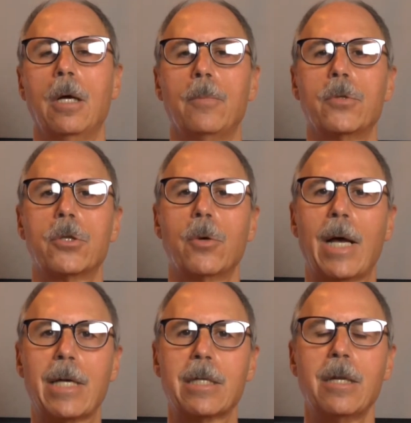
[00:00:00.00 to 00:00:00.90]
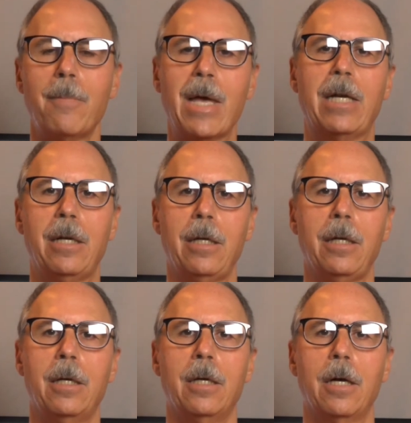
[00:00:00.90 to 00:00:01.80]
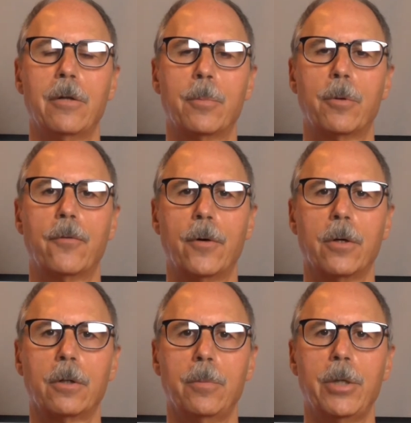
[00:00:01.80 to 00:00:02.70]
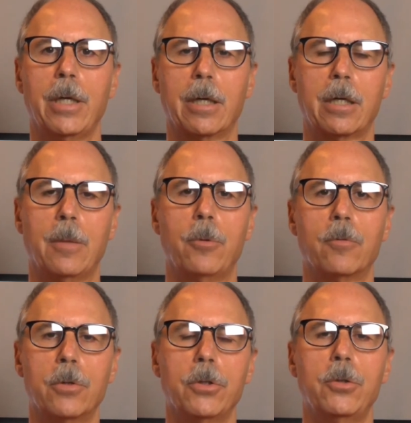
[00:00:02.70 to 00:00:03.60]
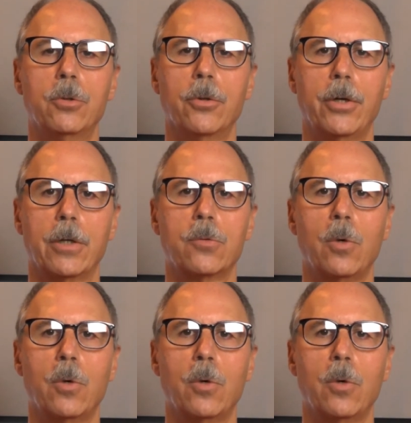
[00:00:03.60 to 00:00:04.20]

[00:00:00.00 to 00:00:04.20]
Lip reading: So as an amenity of the preferred club, you get a couple really cool things.